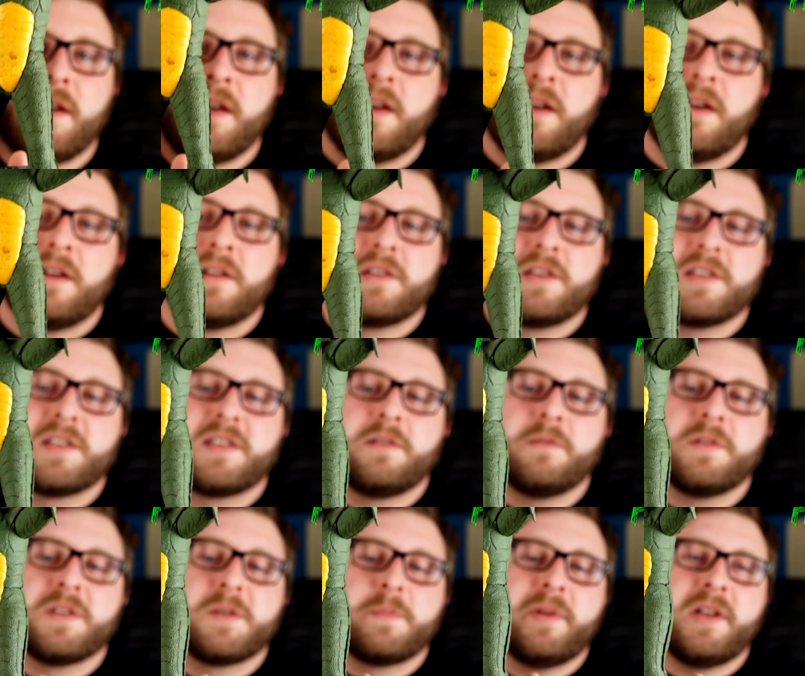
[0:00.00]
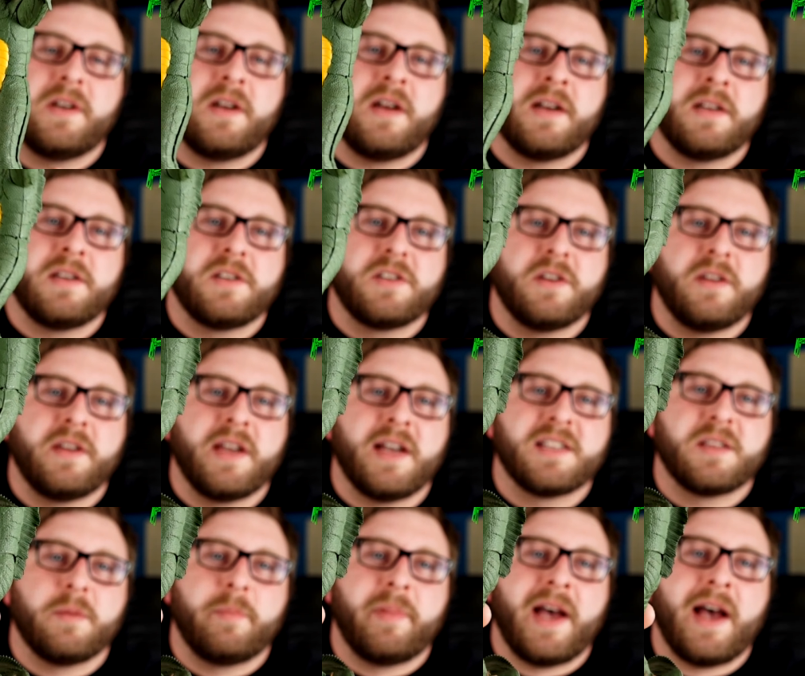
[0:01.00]
I'll just do a spin on it and show you
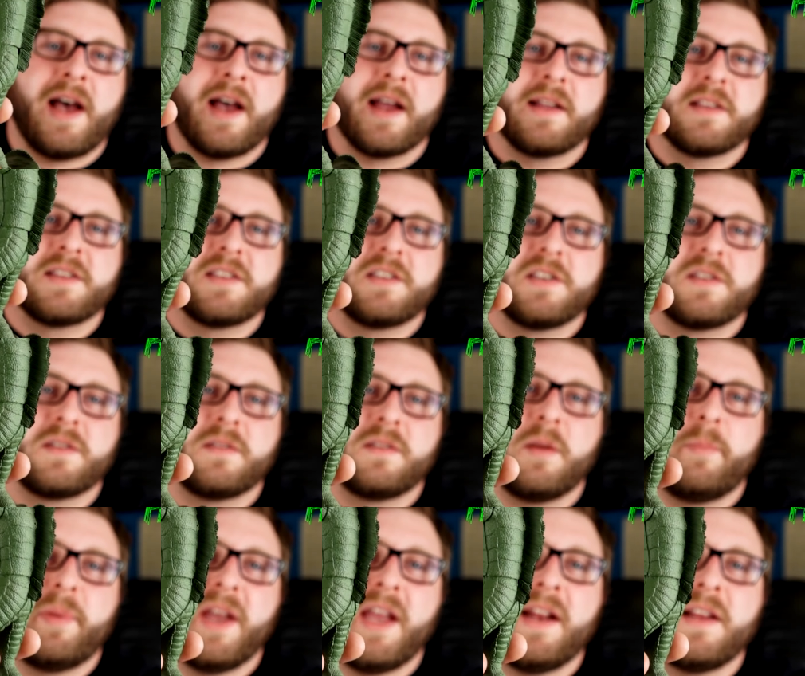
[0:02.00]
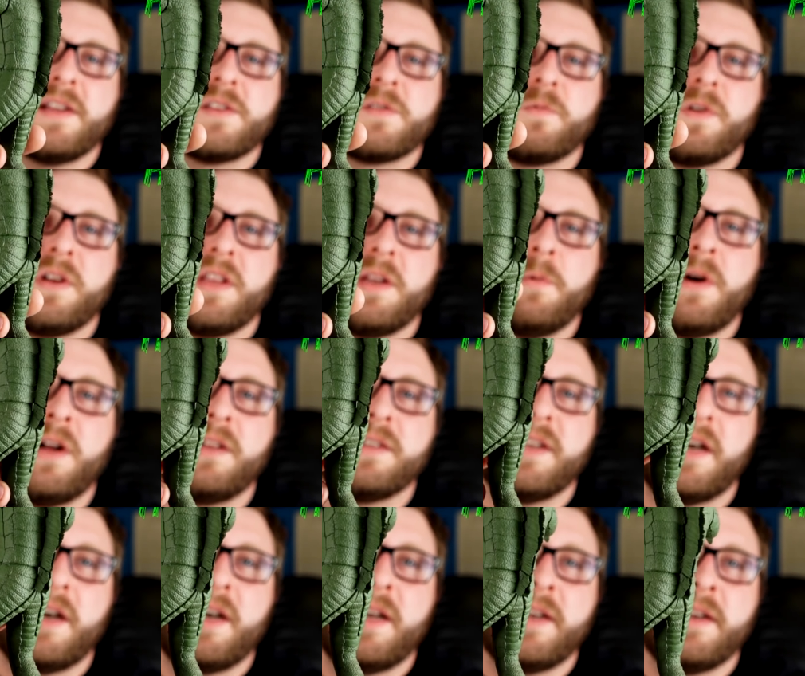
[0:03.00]
guys the back. It's just, the paint is really well
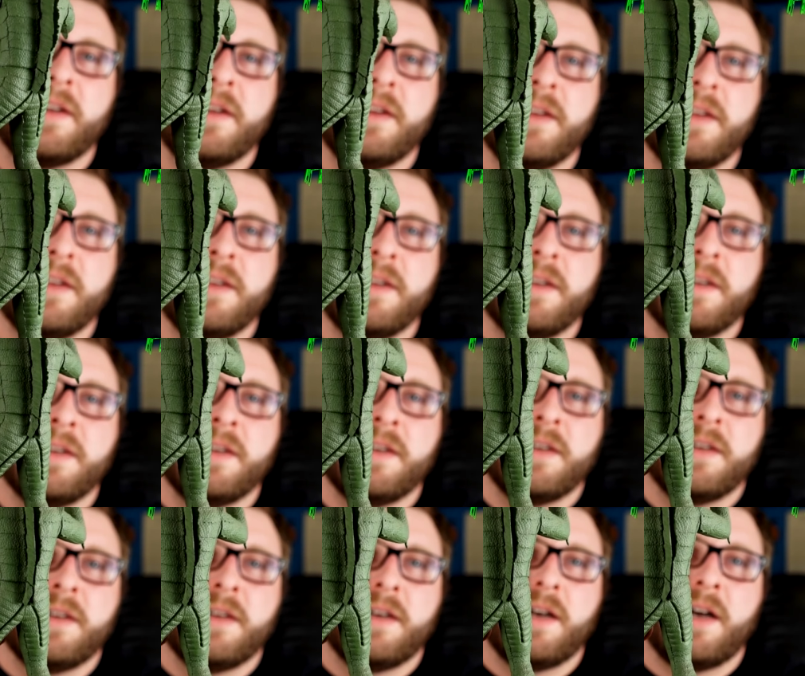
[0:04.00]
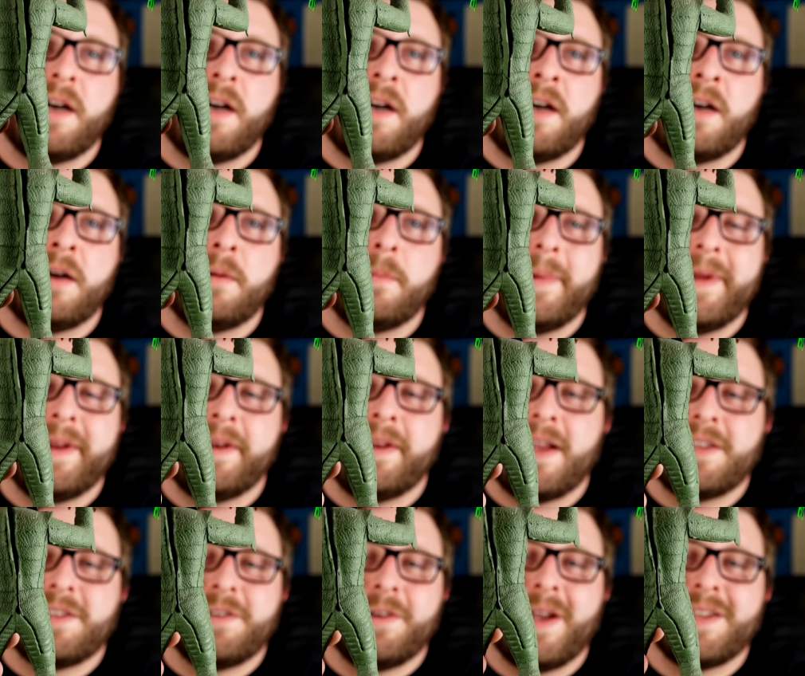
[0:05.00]
done. And
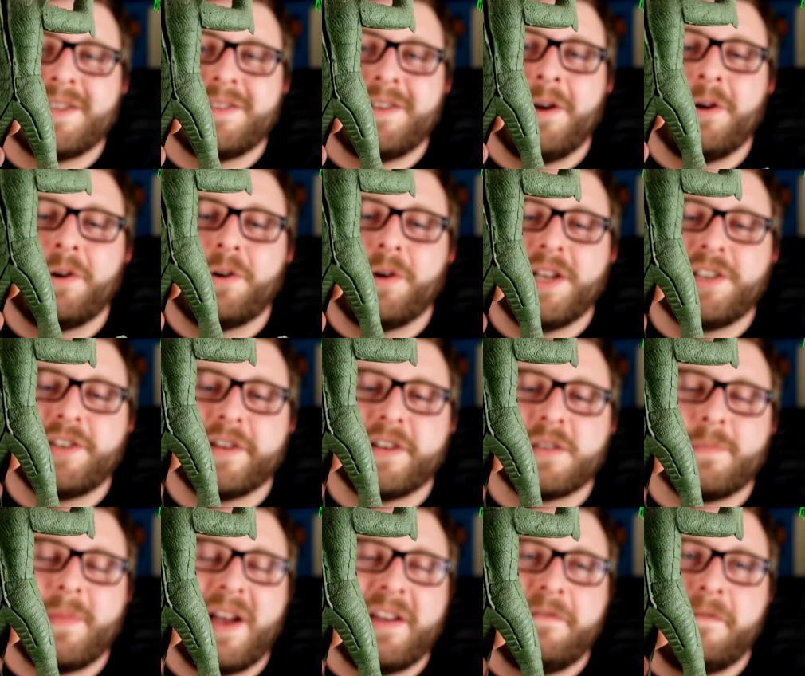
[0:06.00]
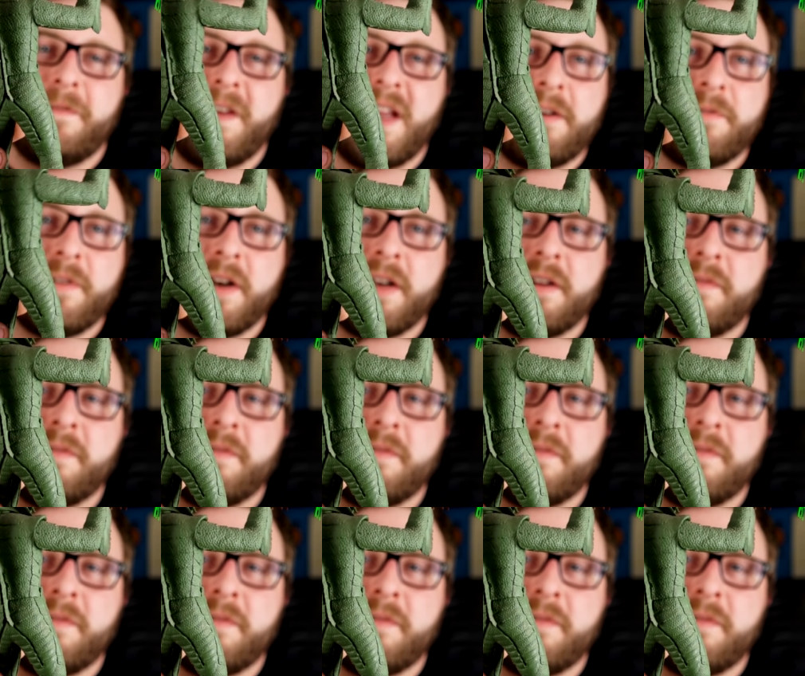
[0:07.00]
as you guys know, Creature is my favorite